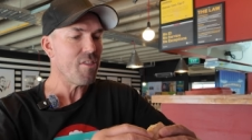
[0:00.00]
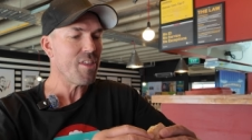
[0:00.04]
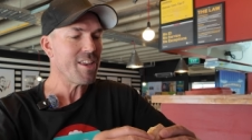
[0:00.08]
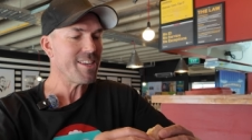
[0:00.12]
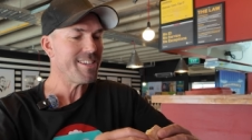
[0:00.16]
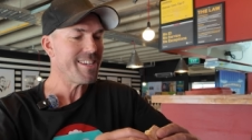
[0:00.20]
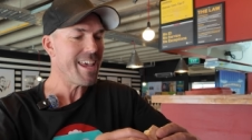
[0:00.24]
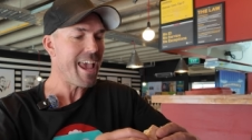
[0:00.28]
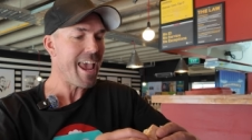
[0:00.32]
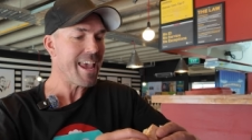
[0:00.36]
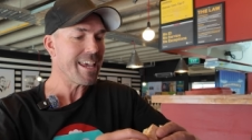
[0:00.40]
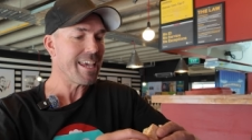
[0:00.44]

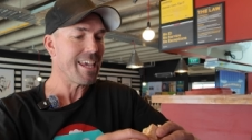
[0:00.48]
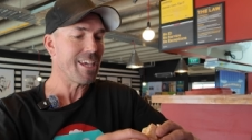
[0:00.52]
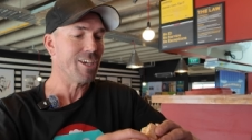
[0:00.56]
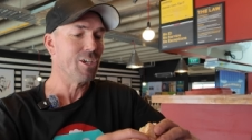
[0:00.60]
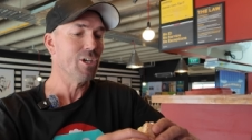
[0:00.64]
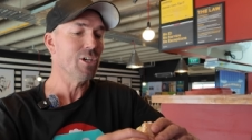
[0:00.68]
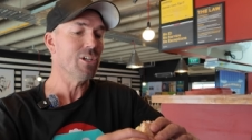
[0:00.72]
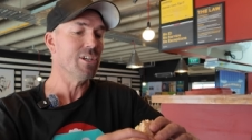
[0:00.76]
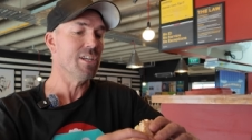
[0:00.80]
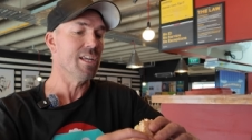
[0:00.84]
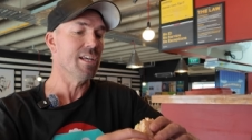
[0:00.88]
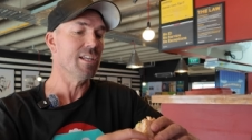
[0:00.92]
the tangy
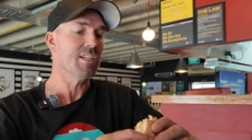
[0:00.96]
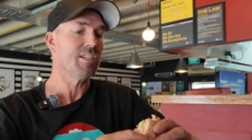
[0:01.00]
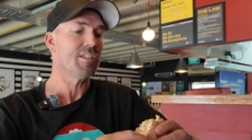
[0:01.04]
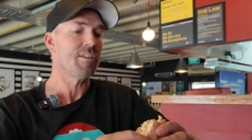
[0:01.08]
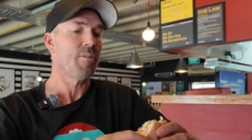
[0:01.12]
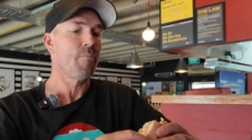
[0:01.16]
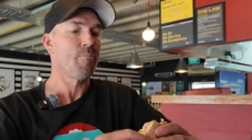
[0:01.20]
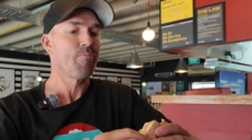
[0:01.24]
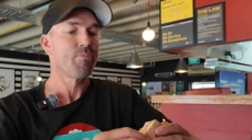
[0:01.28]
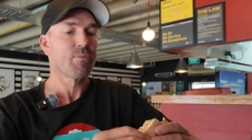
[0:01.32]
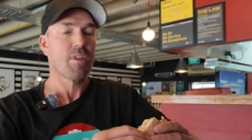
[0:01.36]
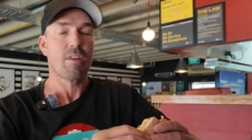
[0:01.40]

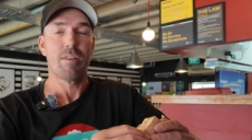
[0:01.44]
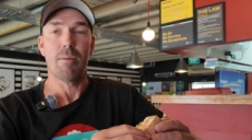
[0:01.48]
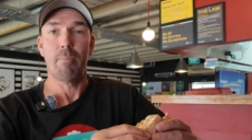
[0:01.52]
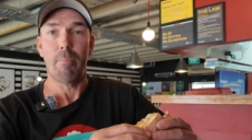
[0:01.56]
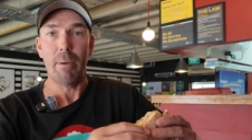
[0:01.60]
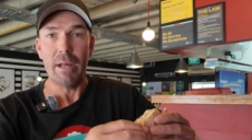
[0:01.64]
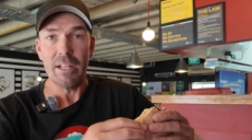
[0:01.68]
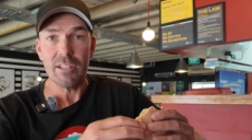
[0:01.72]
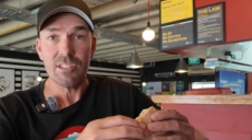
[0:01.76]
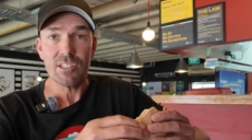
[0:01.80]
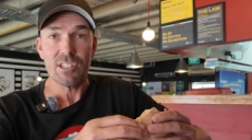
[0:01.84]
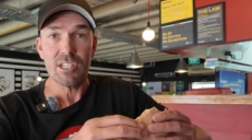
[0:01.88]
goodness. The
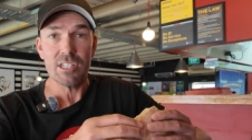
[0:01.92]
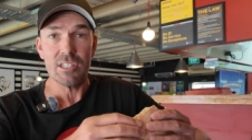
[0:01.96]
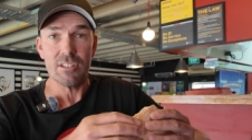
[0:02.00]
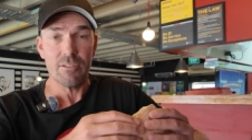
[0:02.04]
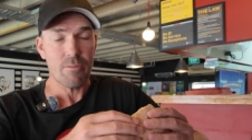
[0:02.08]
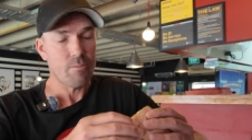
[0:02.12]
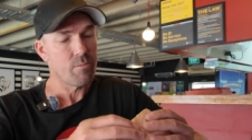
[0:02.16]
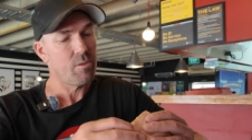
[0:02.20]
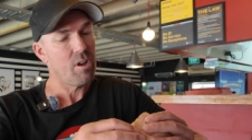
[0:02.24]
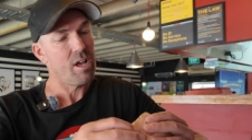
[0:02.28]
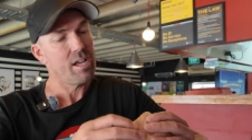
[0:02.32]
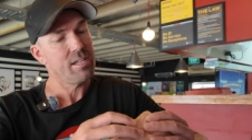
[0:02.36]
bun's
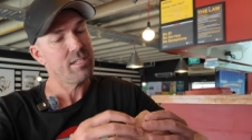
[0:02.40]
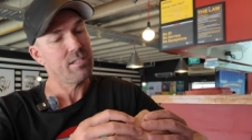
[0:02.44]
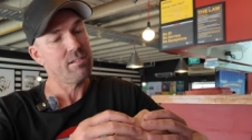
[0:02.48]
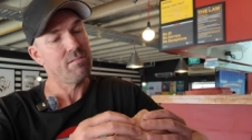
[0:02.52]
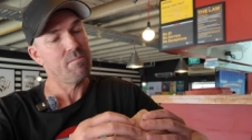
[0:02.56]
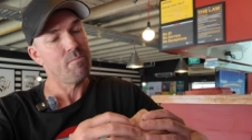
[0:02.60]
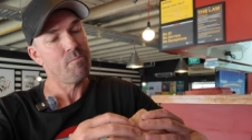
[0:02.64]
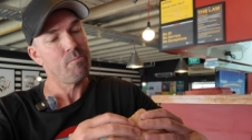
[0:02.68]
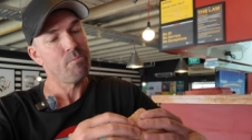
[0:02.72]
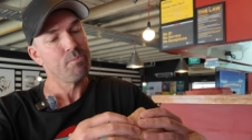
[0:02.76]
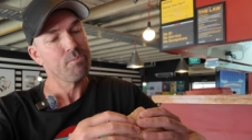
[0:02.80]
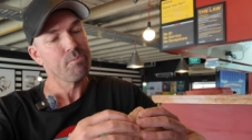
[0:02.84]
nice
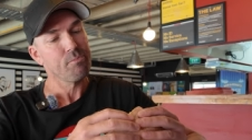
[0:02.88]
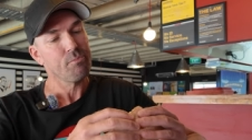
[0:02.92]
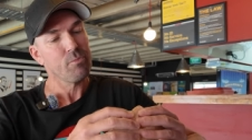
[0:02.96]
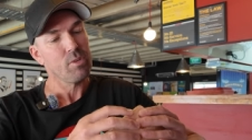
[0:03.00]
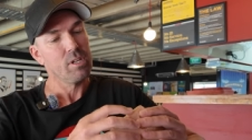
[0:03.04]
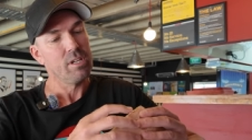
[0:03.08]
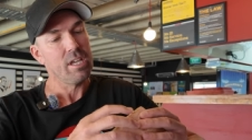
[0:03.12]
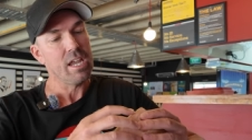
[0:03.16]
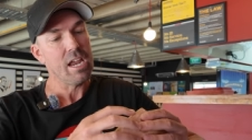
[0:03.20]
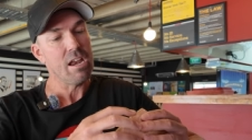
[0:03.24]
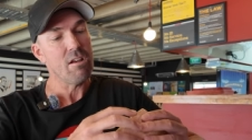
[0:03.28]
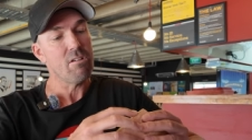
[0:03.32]
and
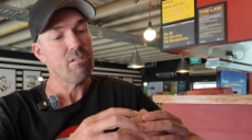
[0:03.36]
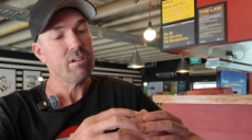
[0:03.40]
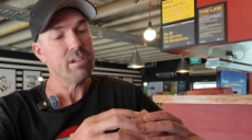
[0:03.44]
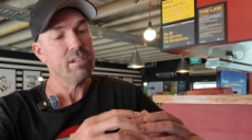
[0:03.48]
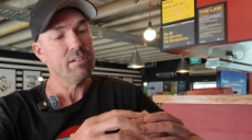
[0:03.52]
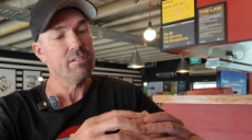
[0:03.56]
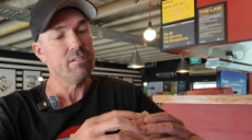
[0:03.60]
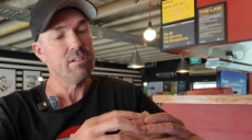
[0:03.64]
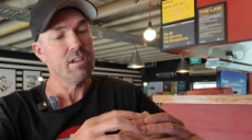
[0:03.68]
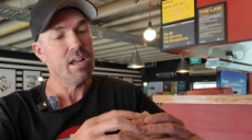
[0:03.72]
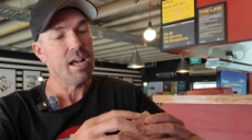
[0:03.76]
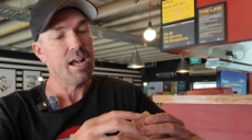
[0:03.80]

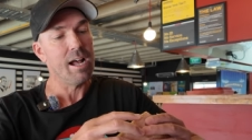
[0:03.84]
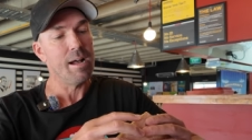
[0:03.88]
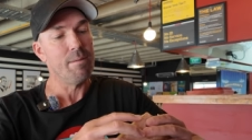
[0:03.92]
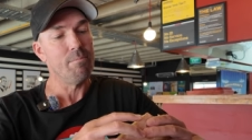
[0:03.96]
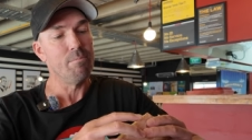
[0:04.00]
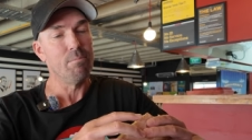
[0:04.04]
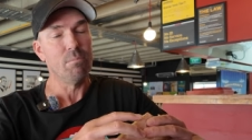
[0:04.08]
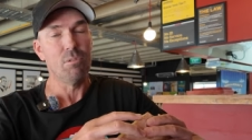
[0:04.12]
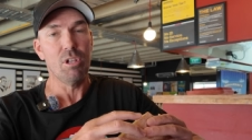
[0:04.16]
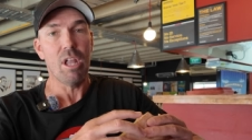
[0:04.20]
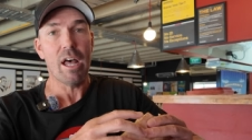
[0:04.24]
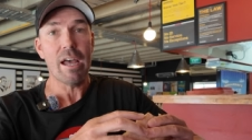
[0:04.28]
airy and
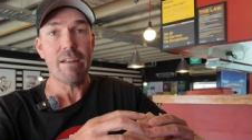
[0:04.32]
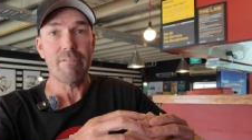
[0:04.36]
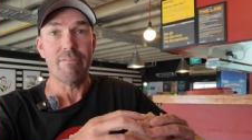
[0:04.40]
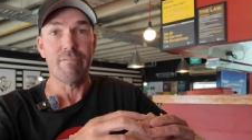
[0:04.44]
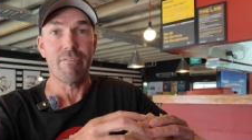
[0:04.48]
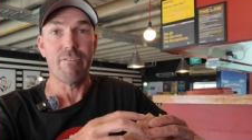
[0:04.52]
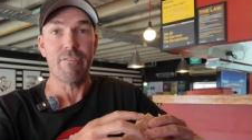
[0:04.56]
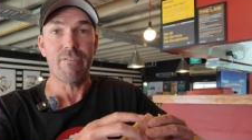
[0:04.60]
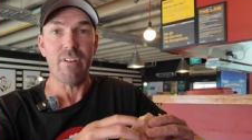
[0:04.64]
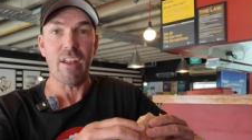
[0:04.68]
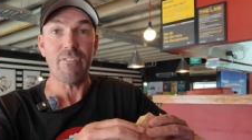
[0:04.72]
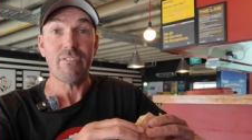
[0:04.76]
um, light
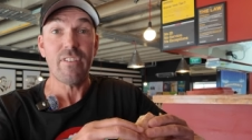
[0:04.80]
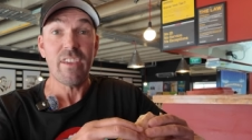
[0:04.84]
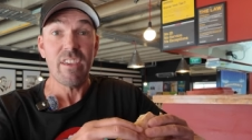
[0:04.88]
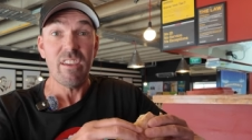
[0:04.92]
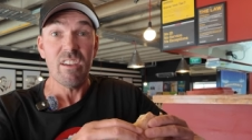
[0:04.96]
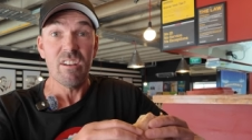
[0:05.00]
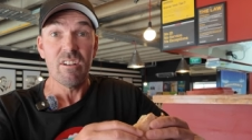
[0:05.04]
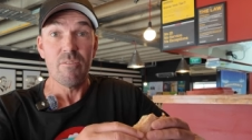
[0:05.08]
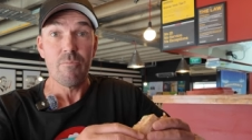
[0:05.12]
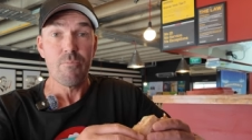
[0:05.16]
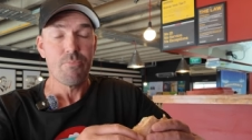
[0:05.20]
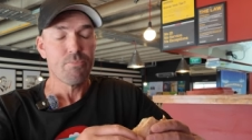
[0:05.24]
and
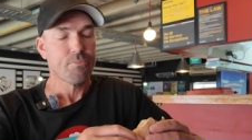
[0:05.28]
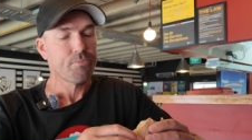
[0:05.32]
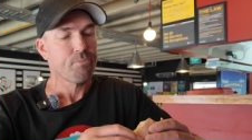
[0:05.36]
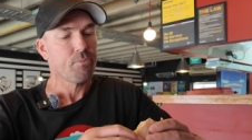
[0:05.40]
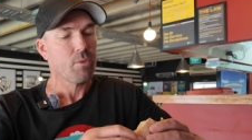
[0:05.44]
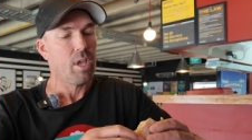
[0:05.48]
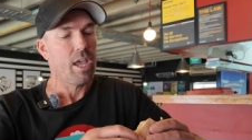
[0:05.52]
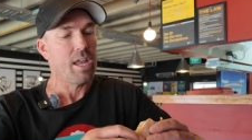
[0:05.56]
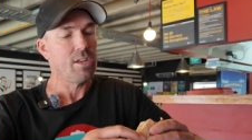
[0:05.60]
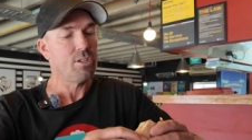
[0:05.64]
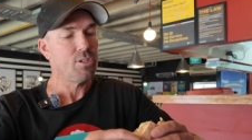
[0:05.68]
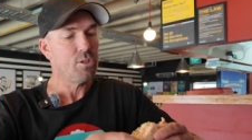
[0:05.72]
fluffy
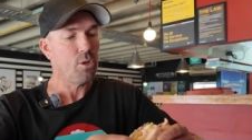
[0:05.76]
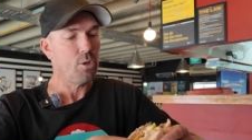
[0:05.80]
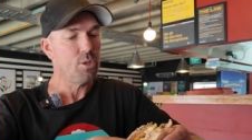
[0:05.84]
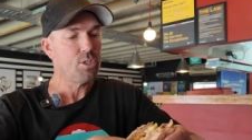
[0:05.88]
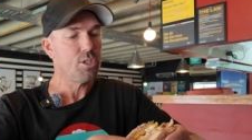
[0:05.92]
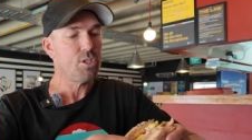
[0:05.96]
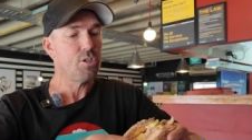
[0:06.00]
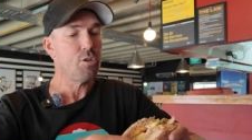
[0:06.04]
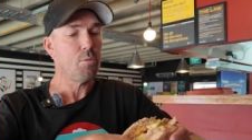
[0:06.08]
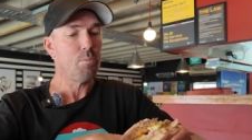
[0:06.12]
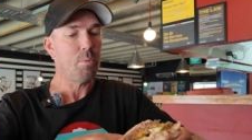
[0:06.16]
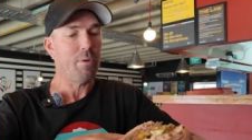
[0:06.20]
and
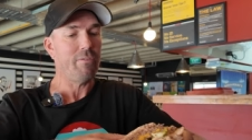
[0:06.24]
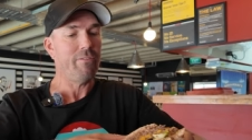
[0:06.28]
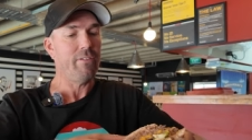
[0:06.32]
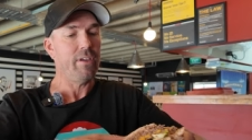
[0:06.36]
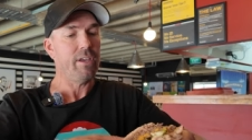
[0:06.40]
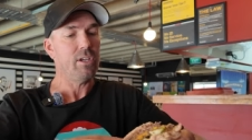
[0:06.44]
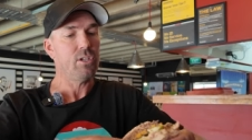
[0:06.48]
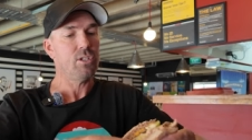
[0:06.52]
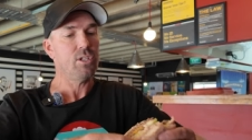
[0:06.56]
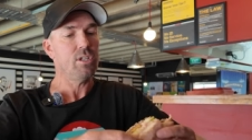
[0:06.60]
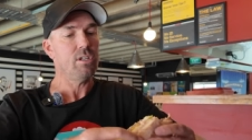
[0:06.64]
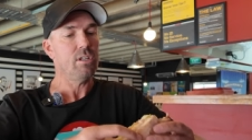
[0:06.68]
toasted to
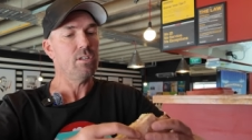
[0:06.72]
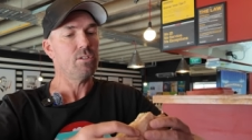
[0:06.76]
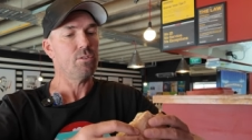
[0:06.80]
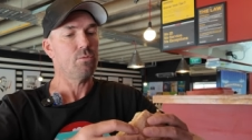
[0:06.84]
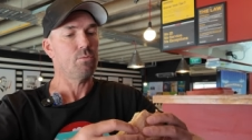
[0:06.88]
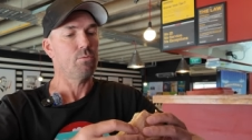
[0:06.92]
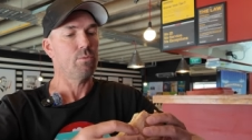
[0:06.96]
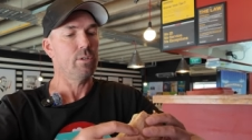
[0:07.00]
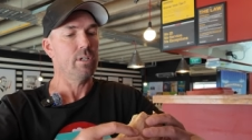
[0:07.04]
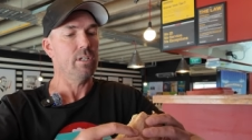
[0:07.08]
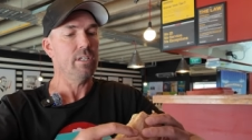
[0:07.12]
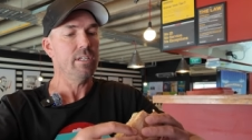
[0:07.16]
perfection.
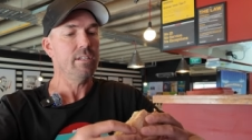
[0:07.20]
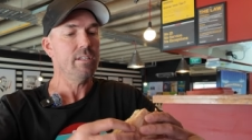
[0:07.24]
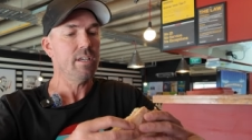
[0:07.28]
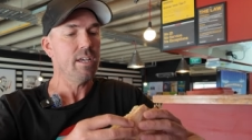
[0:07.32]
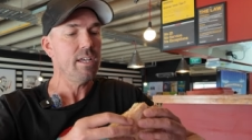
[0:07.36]
It's really